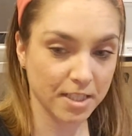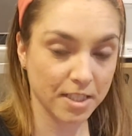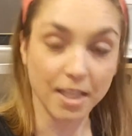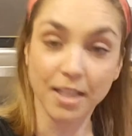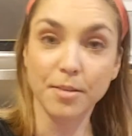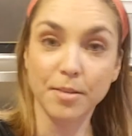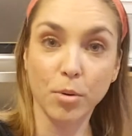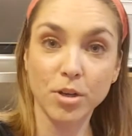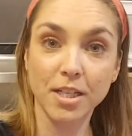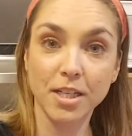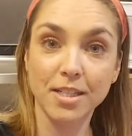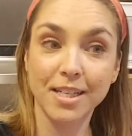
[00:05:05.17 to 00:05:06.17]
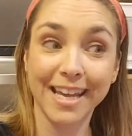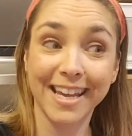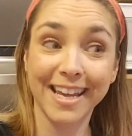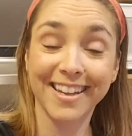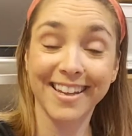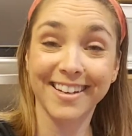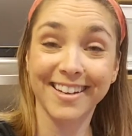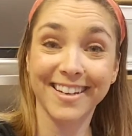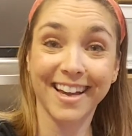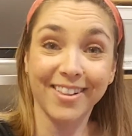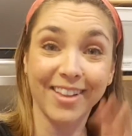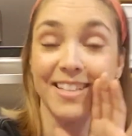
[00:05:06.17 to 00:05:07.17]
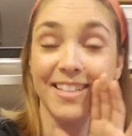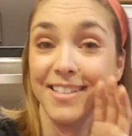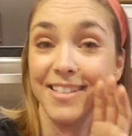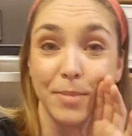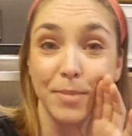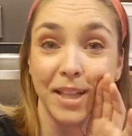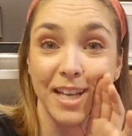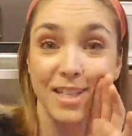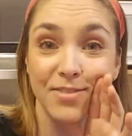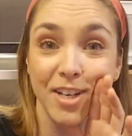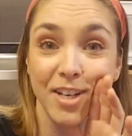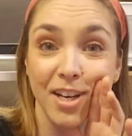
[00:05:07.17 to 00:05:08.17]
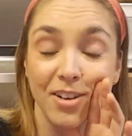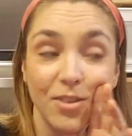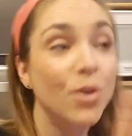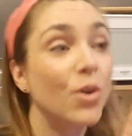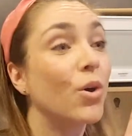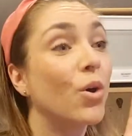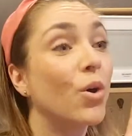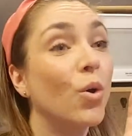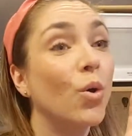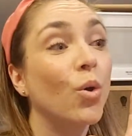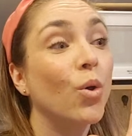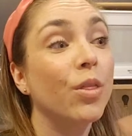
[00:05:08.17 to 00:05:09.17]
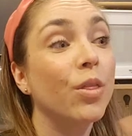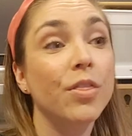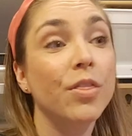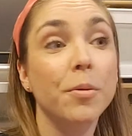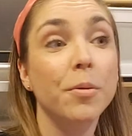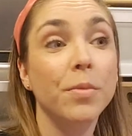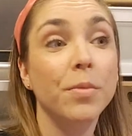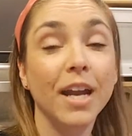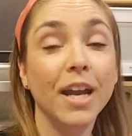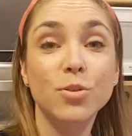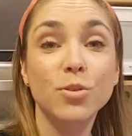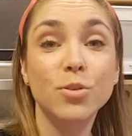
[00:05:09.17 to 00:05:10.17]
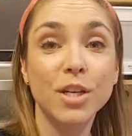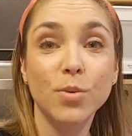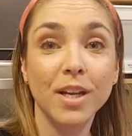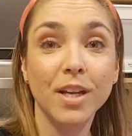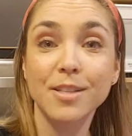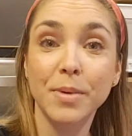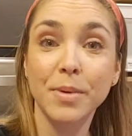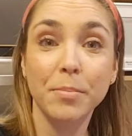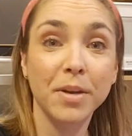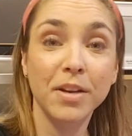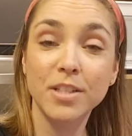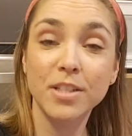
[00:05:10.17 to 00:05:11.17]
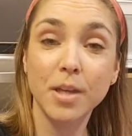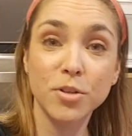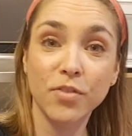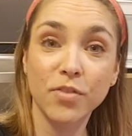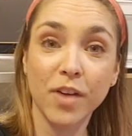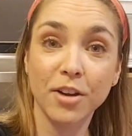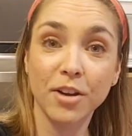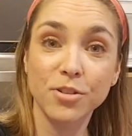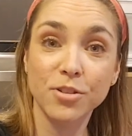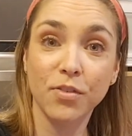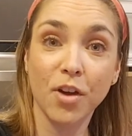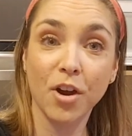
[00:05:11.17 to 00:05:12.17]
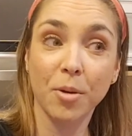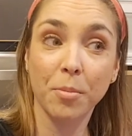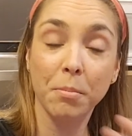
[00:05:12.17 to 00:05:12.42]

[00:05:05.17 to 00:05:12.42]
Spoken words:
It's important, and as I said in my last video, I know 2020 has been a bit of a dumpster fire so far.